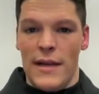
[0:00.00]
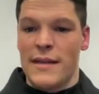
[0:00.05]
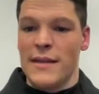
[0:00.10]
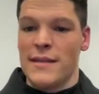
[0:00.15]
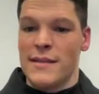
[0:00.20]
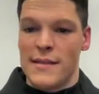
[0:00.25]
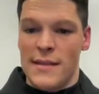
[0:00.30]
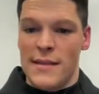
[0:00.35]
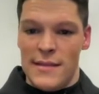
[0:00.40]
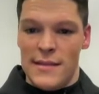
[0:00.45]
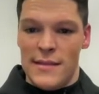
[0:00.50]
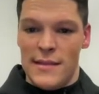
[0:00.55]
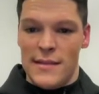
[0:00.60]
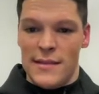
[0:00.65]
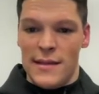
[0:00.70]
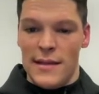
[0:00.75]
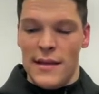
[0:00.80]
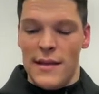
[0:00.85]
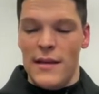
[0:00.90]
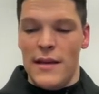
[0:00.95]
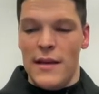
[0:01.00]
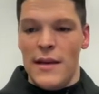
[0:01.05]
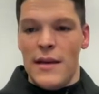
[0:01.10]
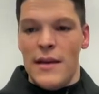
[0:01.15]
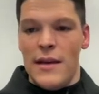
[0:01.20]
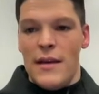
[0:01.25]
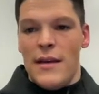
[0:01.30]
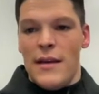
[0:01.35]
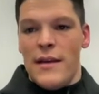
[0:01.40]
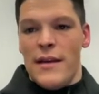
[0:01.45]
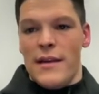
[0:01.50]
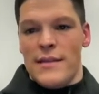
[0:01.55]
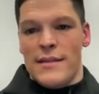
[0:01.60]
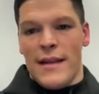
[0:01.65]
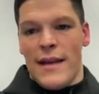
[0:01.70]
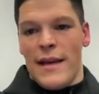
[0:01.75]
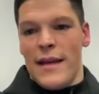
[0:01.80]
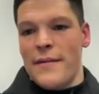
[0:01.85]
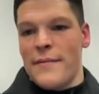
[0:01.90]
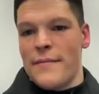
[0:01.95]
consistency. It's
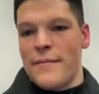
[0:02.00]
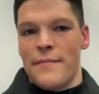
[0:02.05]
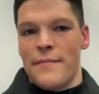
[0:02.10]
like